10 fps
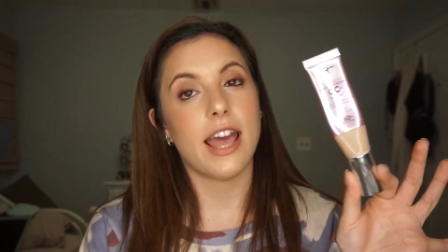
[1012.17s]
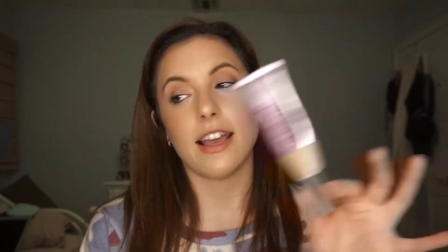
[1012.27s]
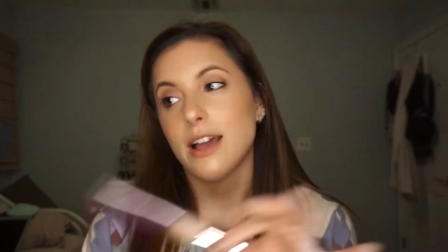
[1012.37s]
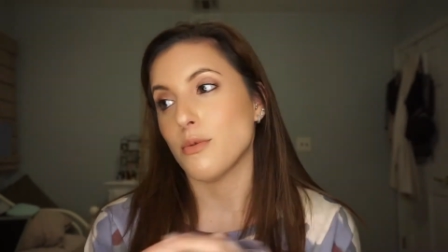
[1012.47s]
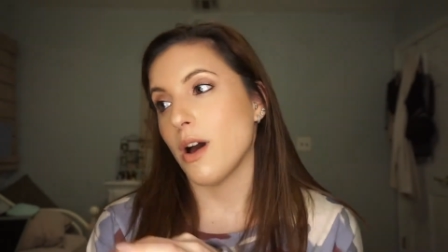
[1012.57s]

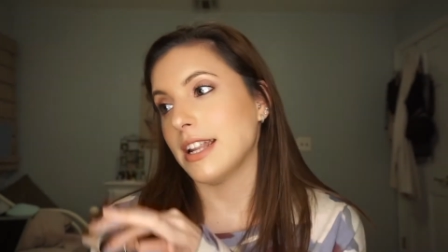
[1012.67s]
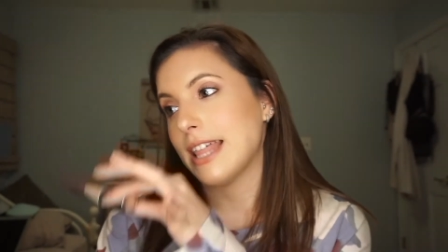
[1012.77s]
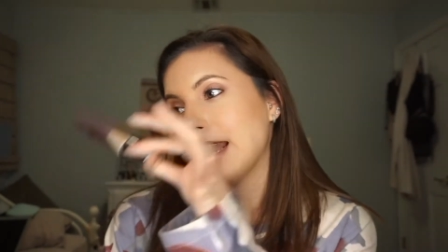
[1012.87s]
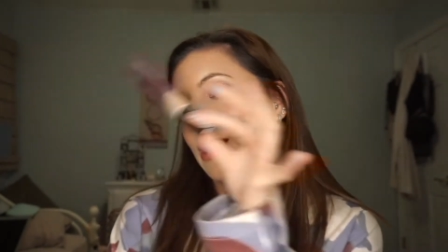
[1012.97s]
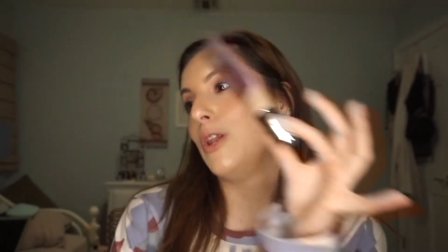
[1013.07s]
I wanted
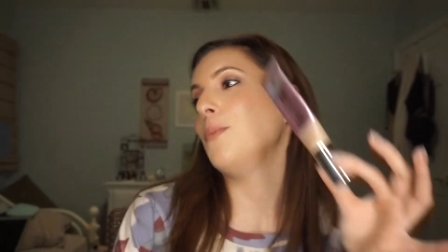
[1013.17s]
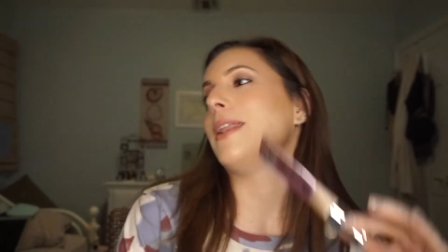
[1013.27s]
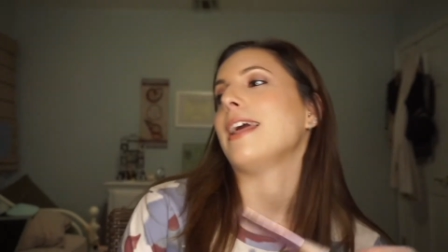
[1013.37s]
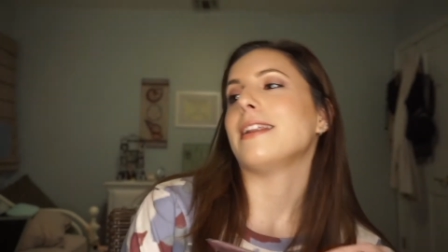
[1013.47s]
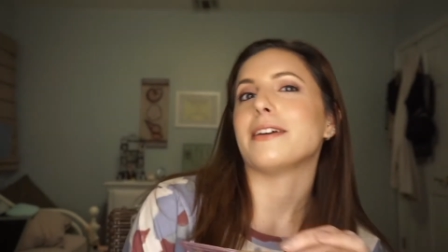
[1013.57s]
that
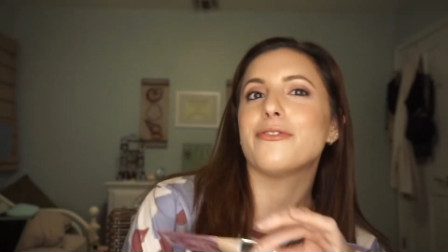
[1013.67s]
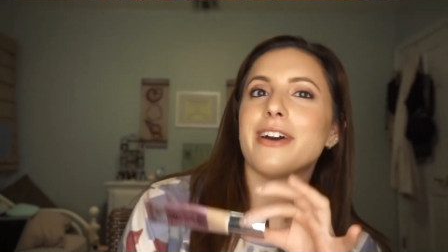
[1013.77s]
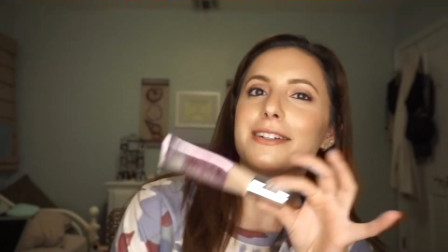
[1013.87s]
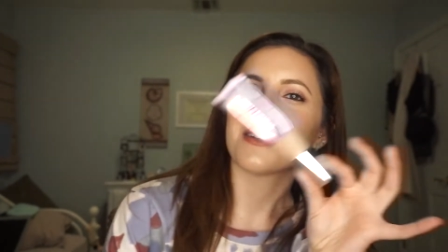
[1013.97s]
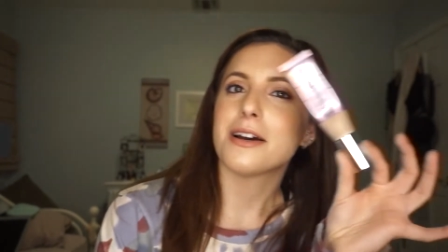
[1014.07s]
illuminating
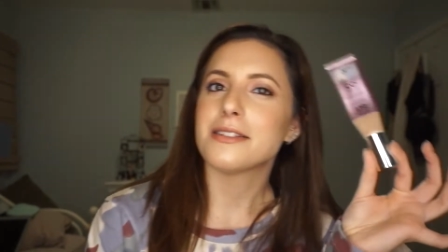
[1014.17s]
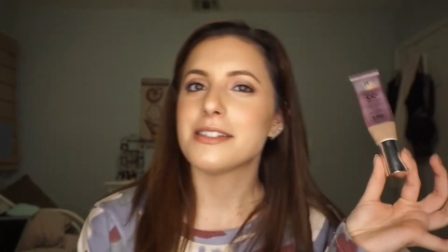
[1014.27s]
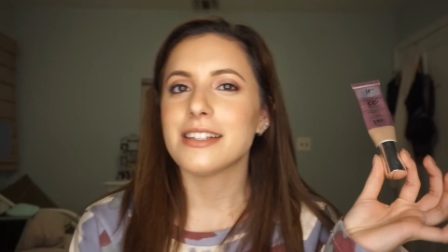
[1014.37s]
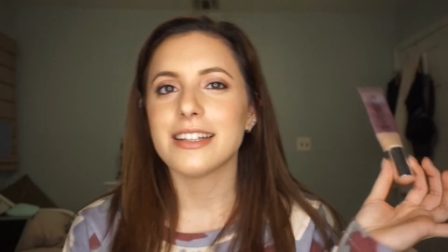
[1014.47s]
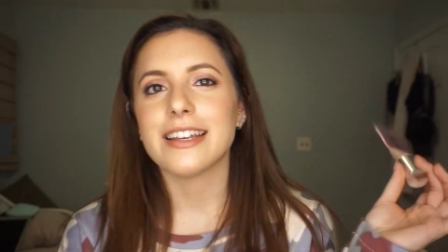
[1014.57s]
effect
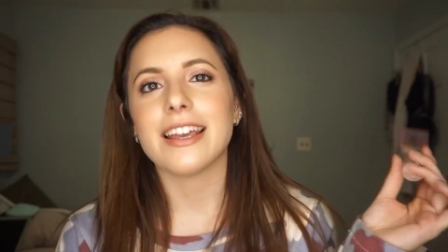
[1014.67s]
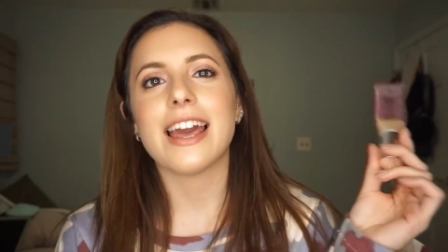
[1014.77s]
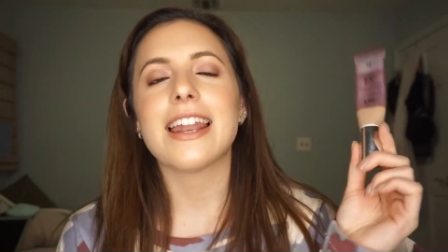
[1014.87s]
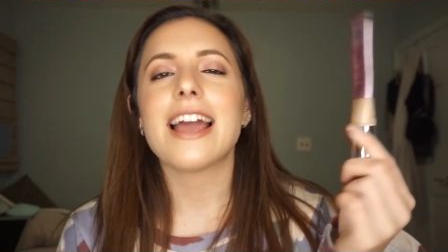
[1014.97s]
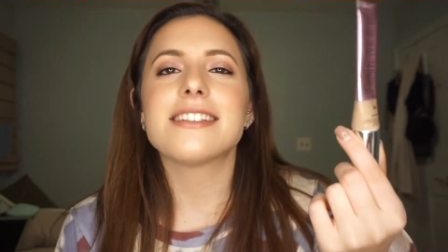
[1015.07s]
constantly.
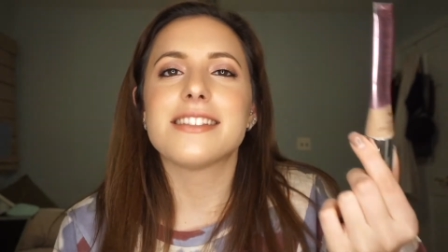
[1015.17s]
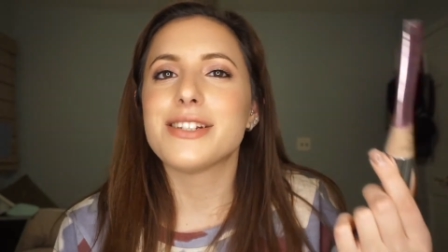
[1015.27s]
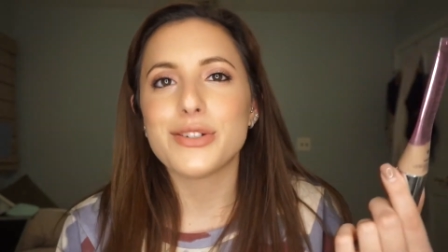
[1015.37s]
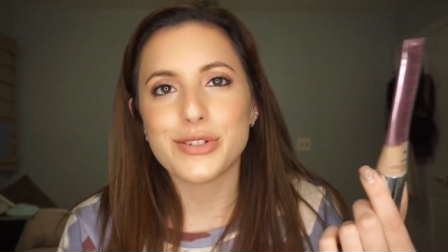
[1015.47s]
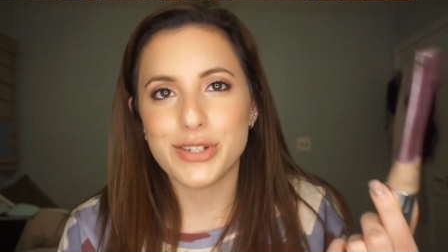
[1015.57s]
And I
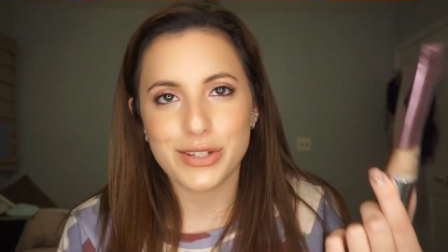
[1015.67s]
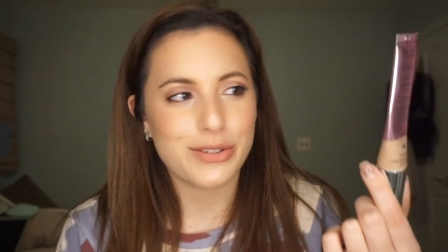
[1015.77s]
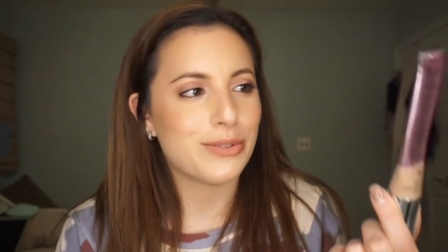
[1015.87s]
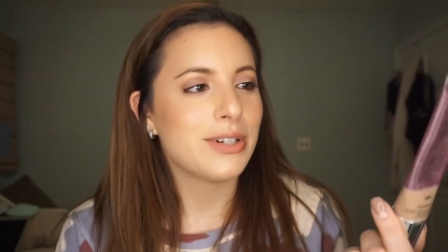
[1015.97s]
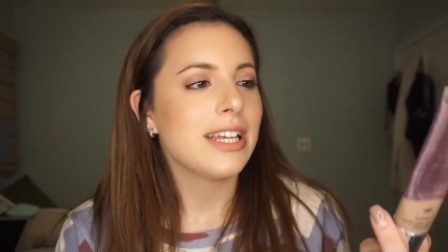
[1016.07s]
still
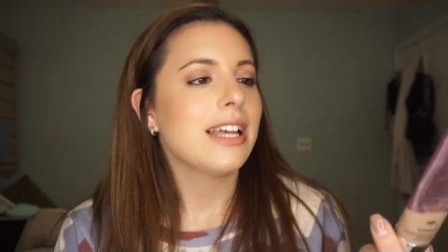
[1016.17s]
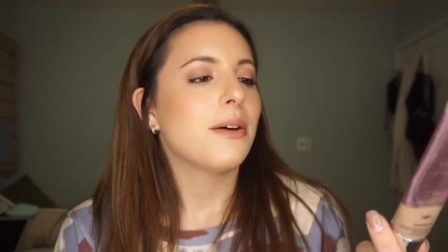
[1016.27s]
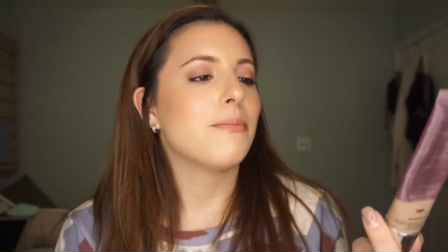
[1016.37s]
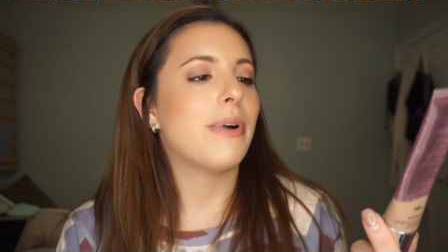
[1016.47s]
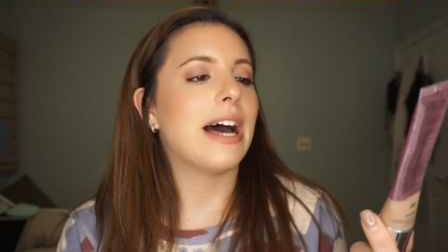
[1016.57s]
do,
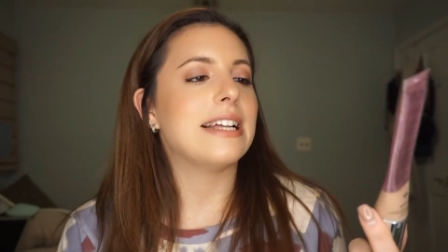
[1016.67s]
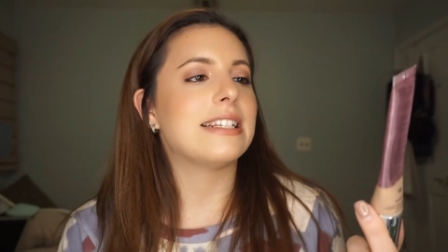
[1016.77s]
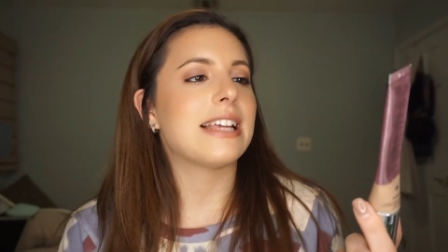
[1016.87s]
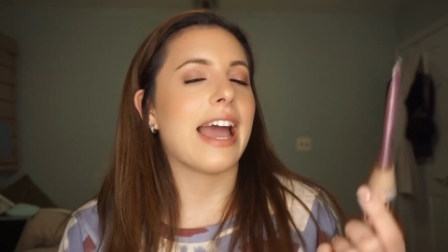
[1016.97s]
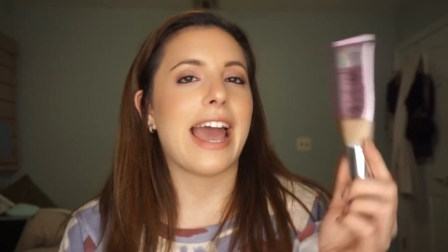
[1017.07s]
but
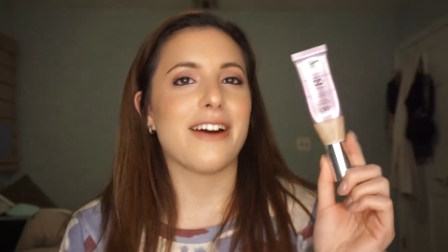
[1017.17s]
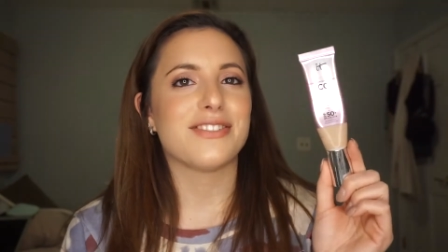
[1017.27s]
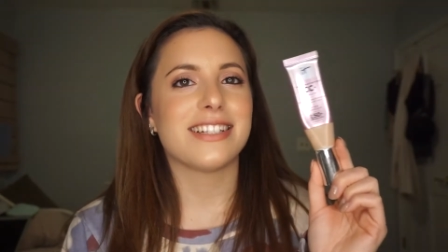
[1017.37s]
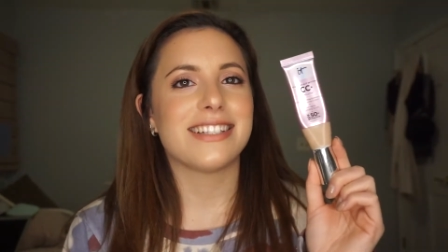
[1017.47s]
I have to